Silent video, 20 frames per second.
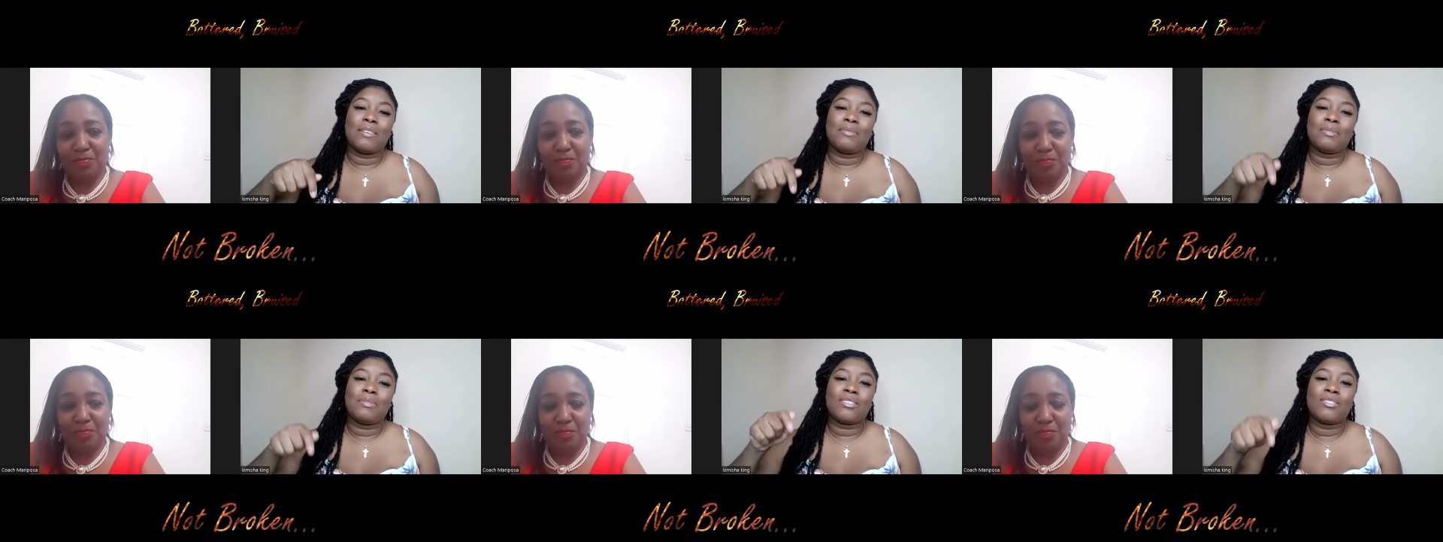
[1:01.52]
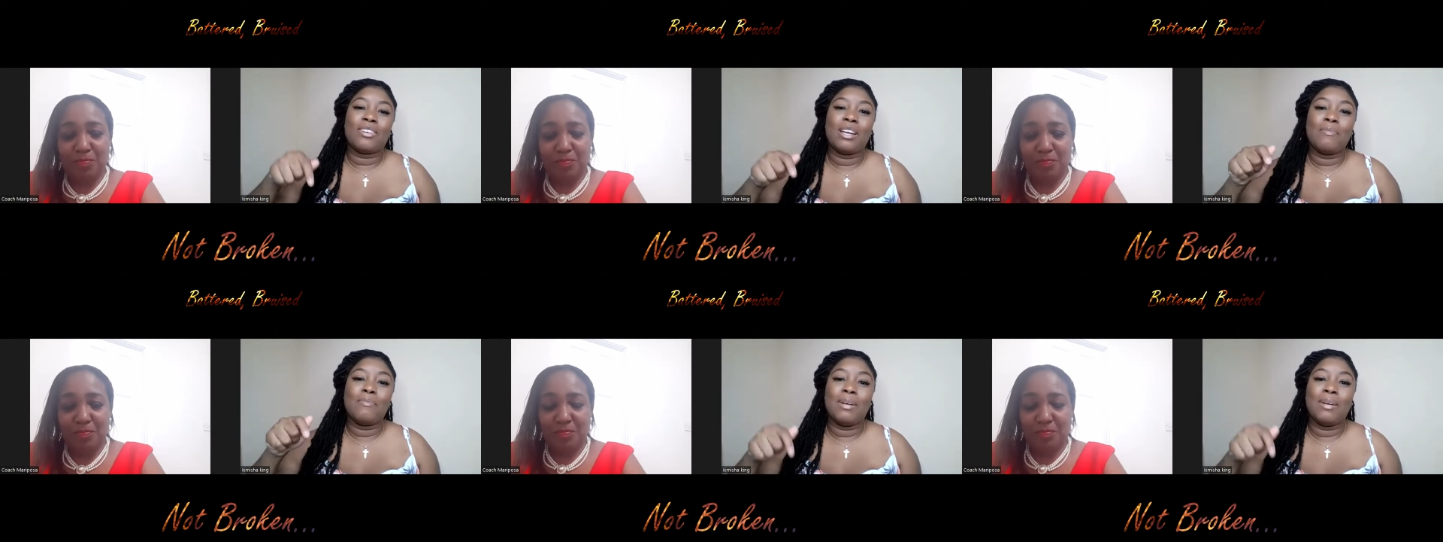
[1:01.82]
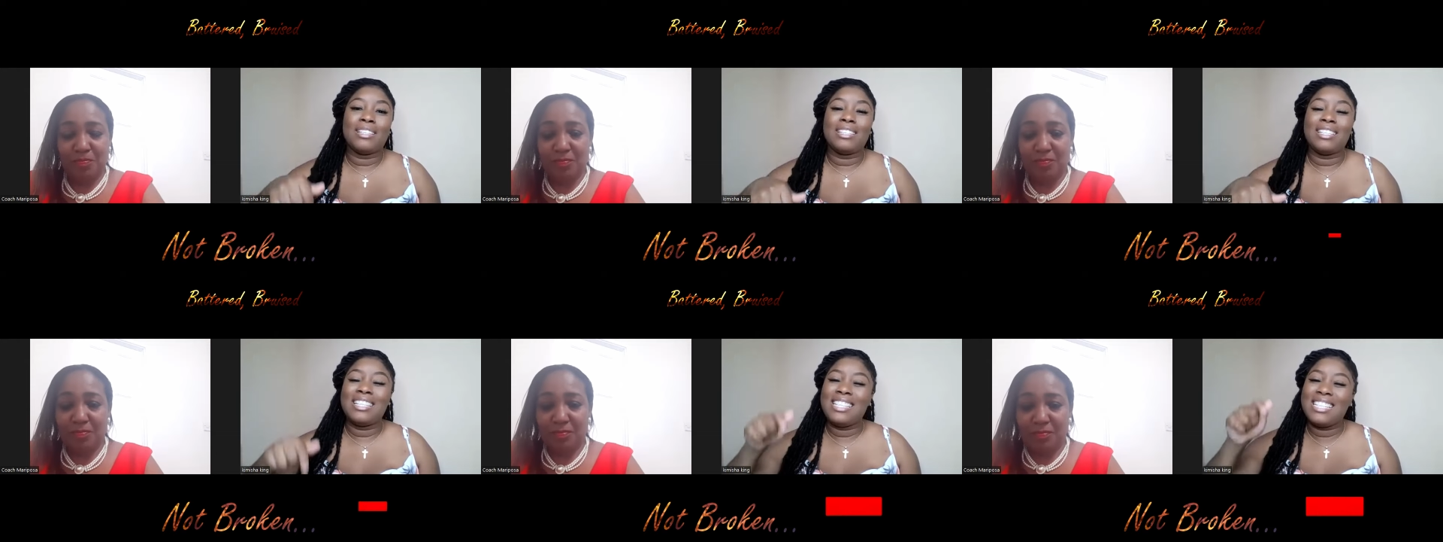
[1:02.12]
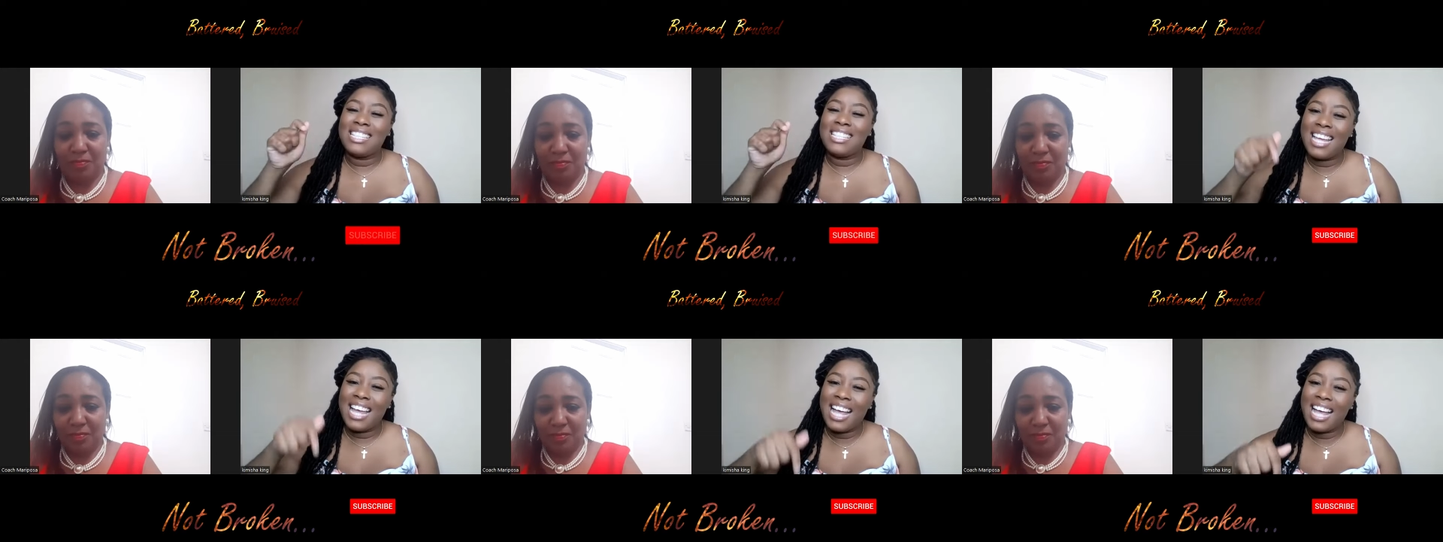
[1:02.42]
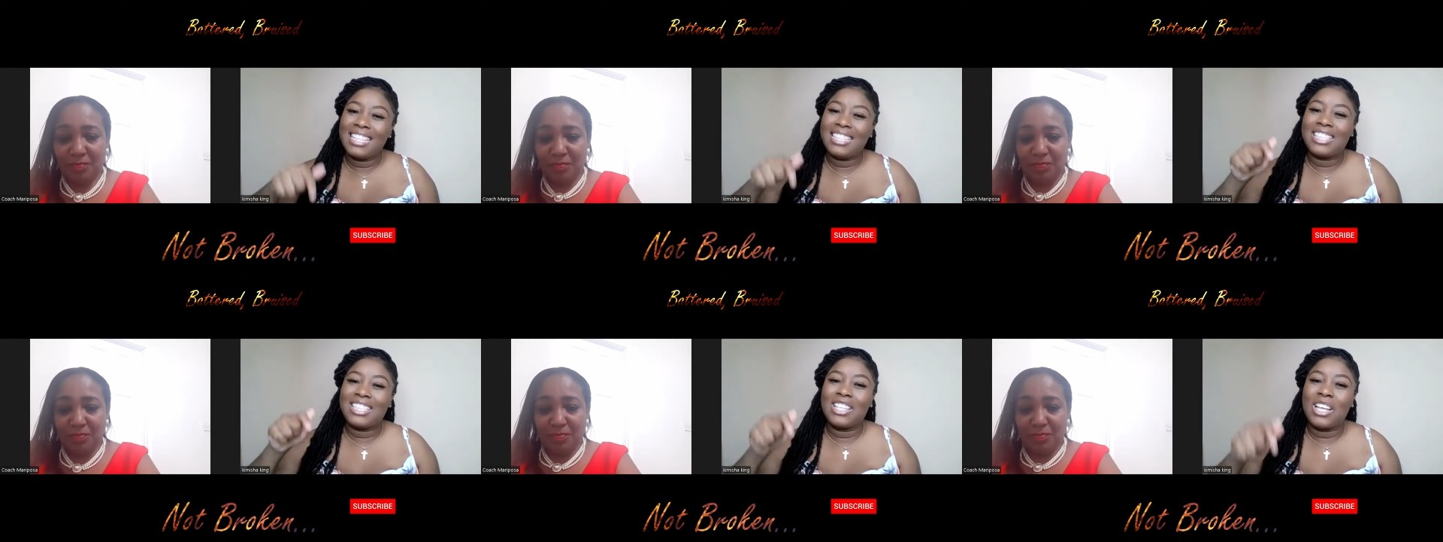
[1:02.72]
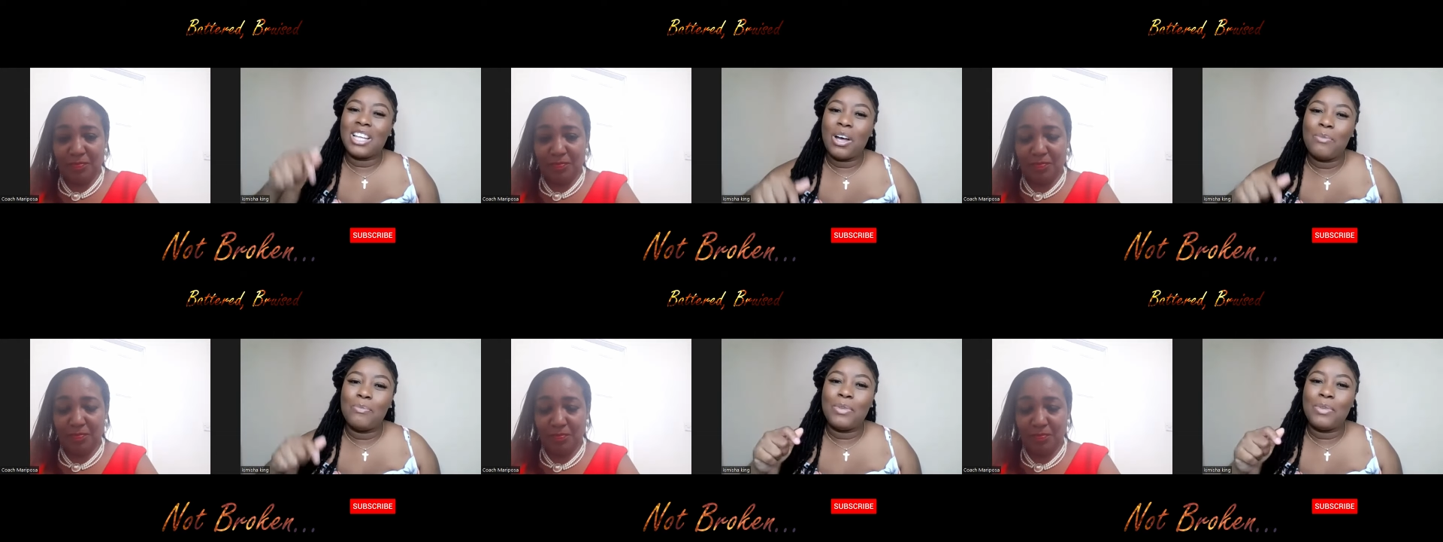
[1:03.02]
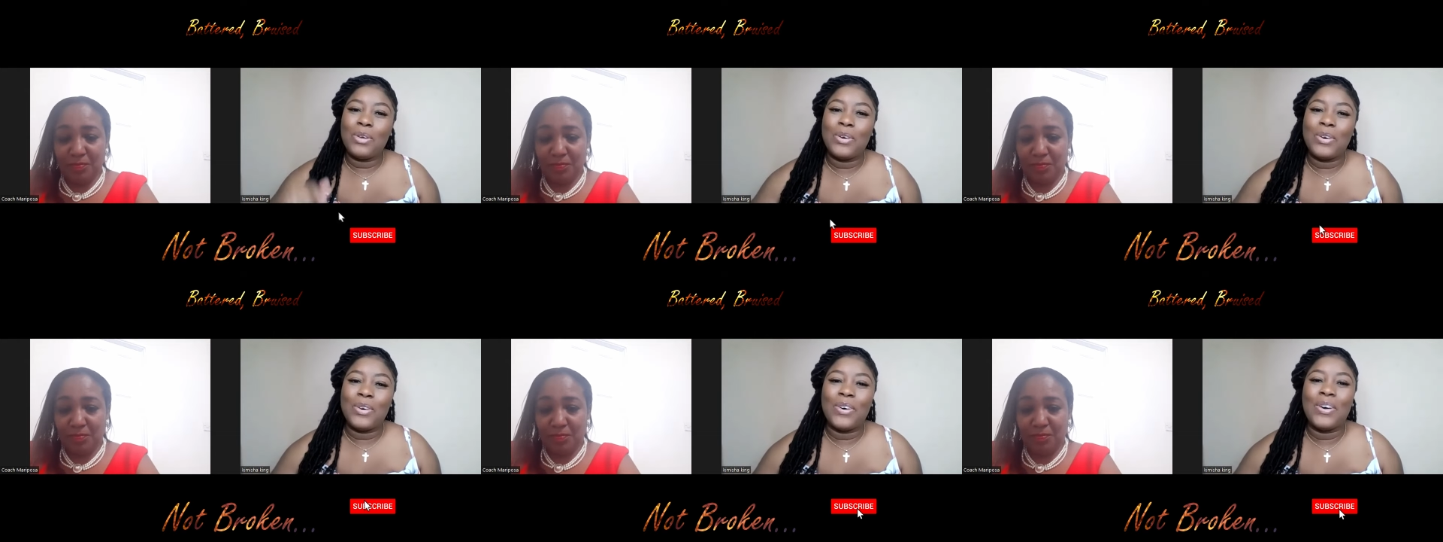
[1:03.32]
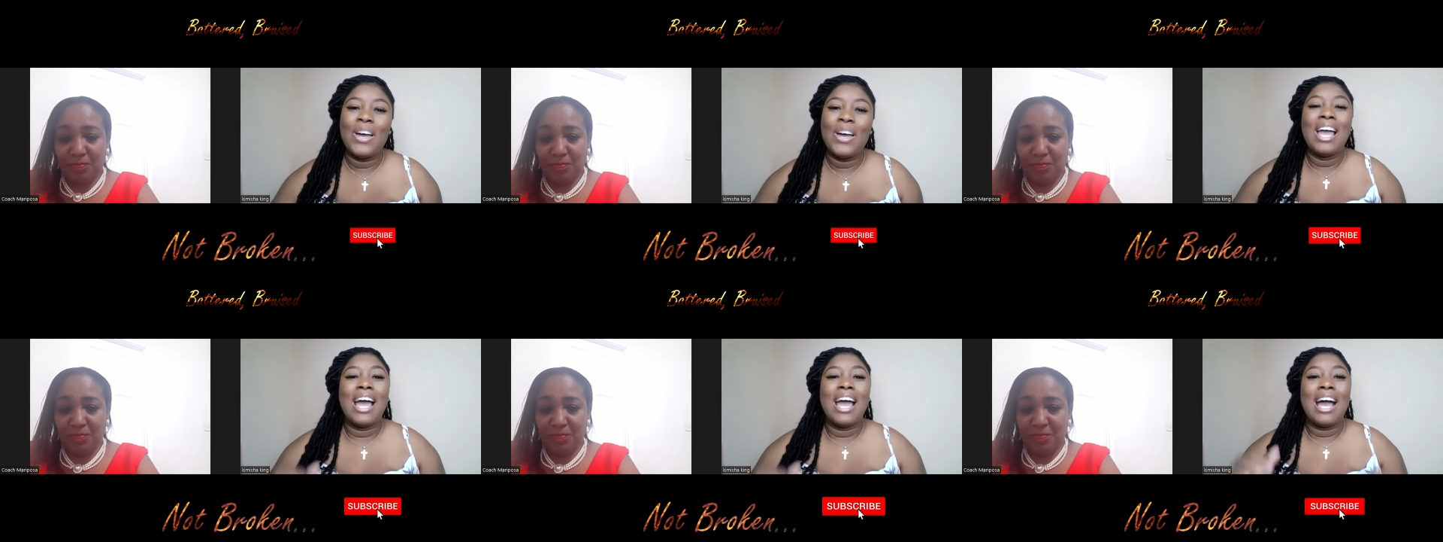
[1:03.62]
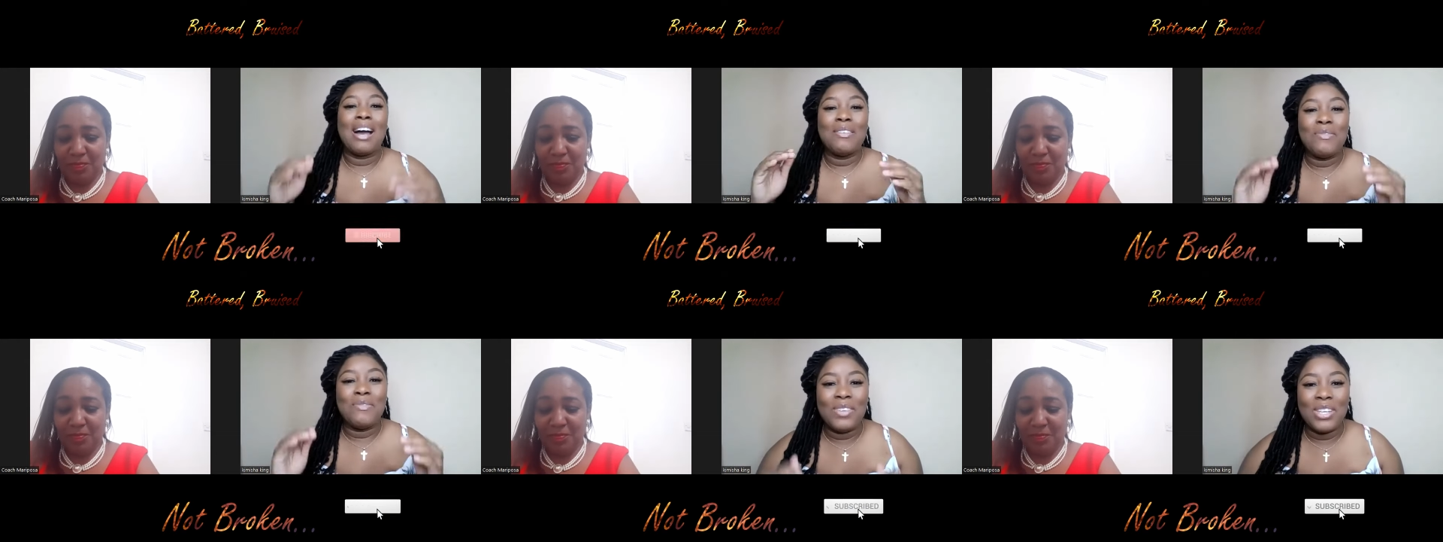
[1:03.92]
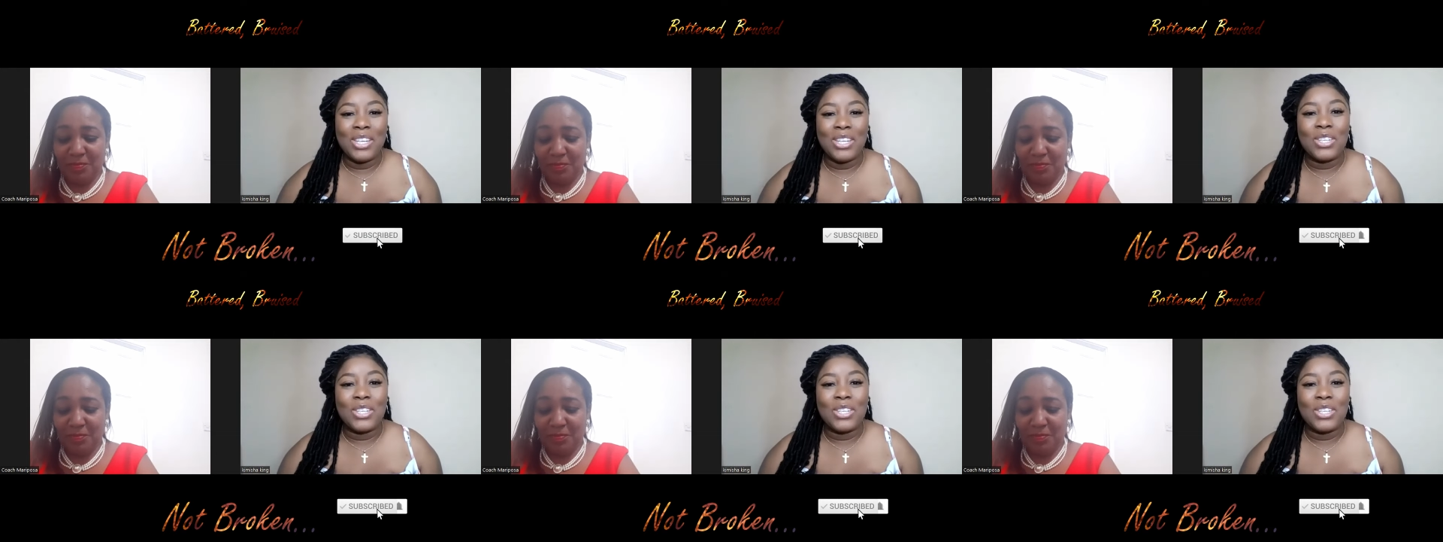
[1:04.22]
Speaker 1: subscribe button just down below and